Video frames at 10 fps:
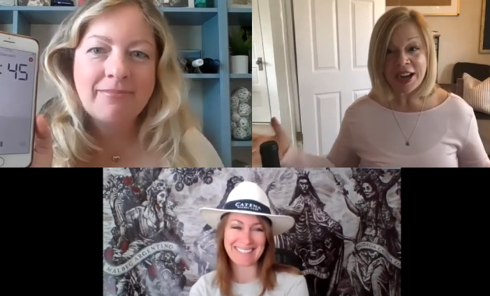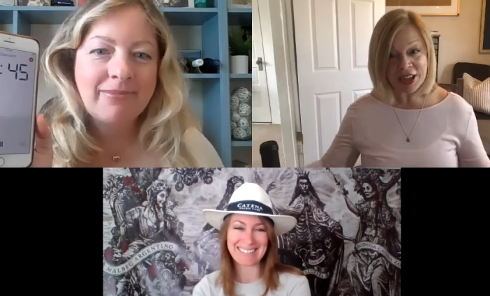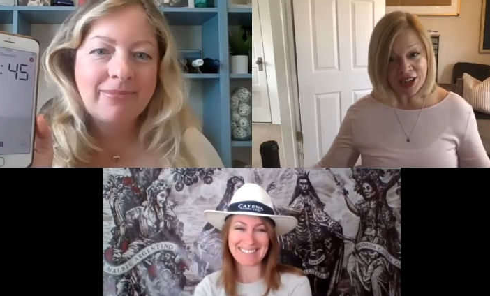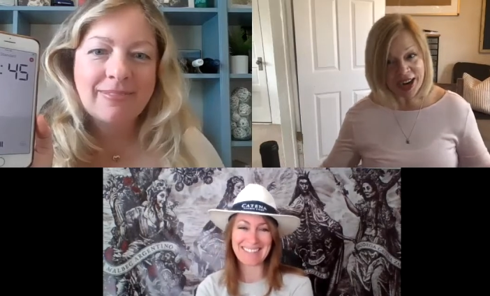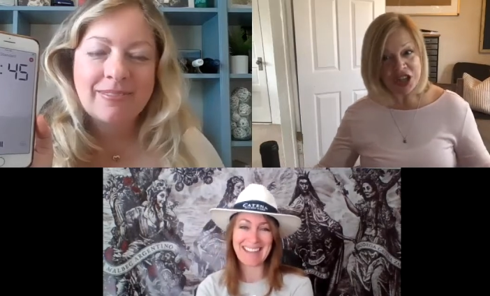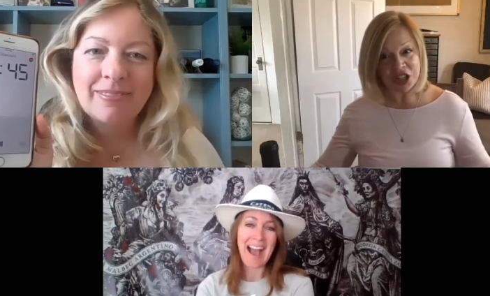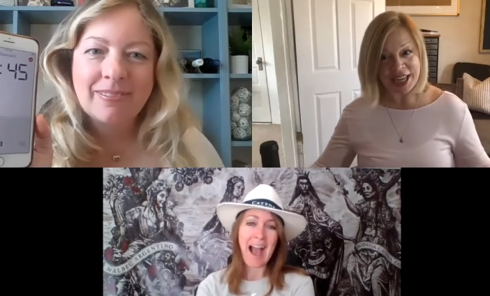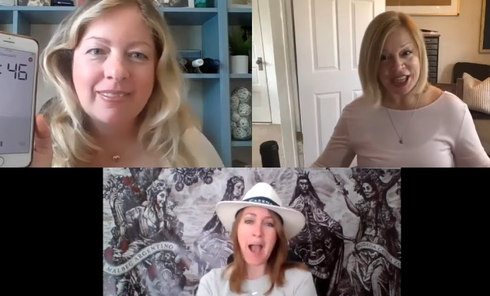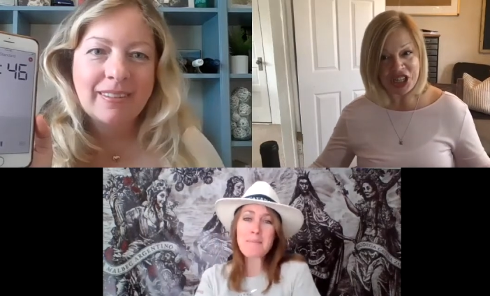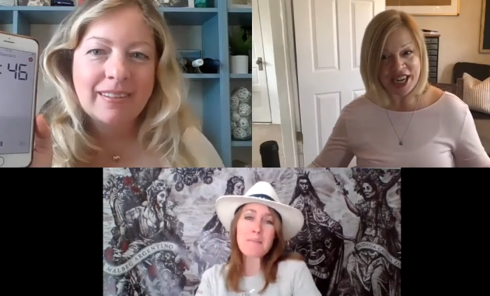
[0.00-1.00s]

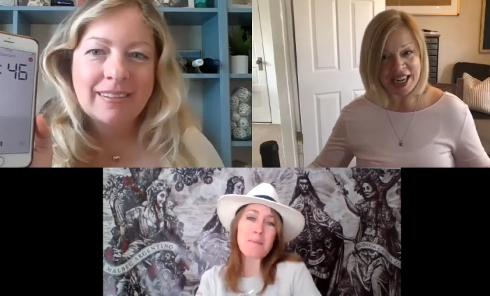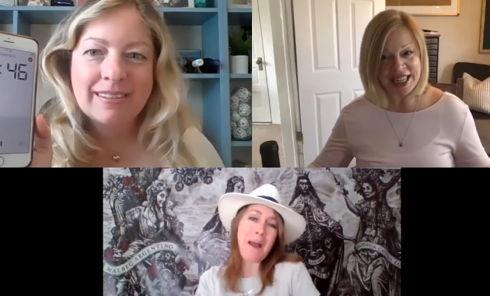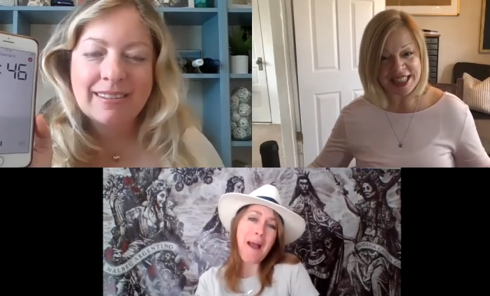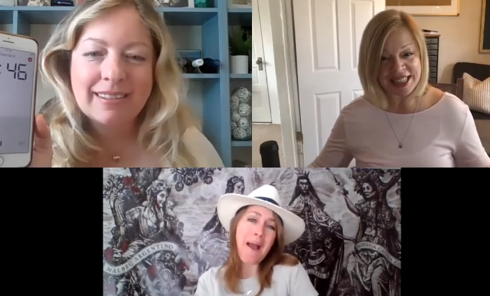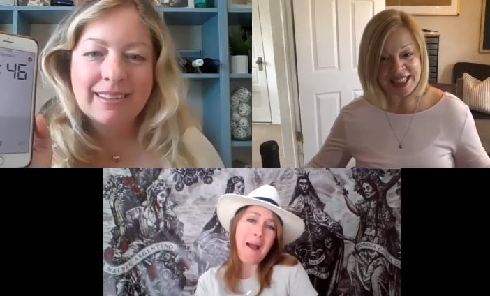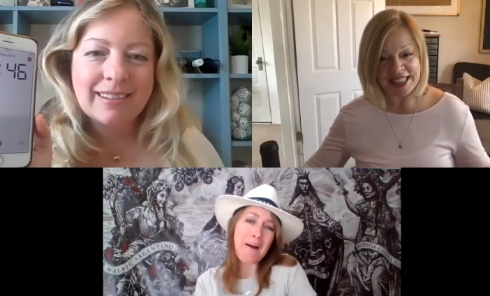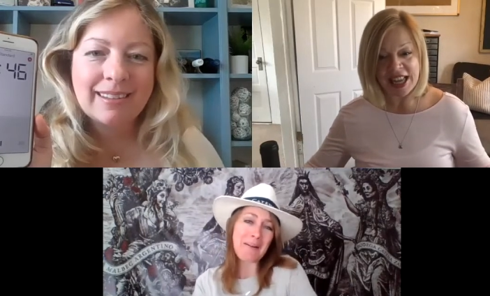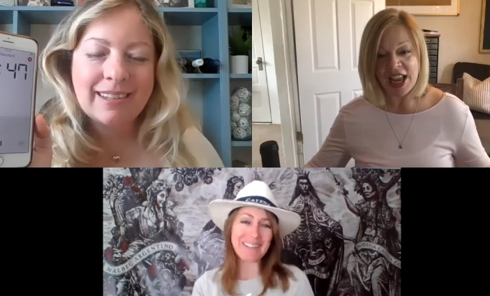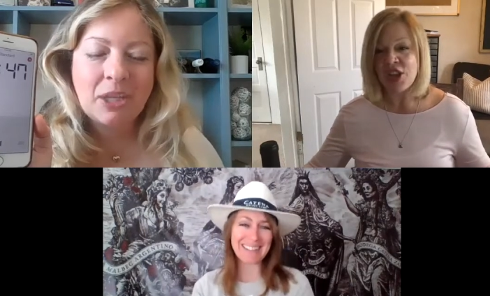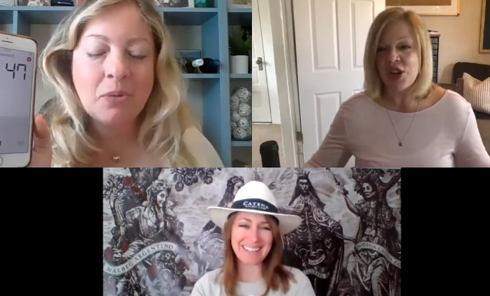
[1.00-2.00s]
Speaker 1: Congratulations!
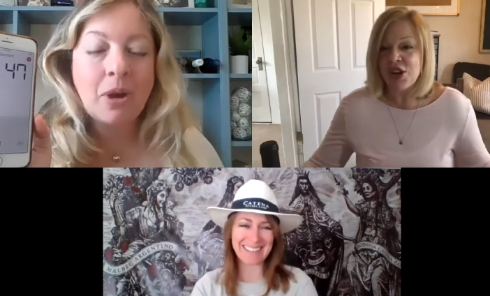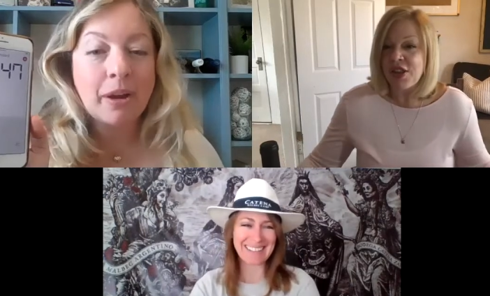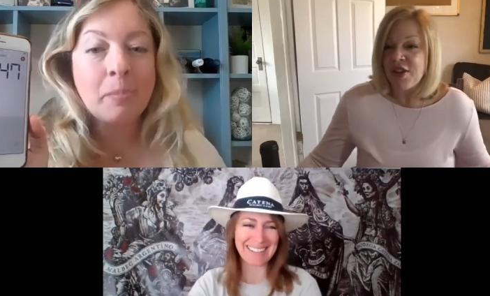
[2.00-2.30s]
you are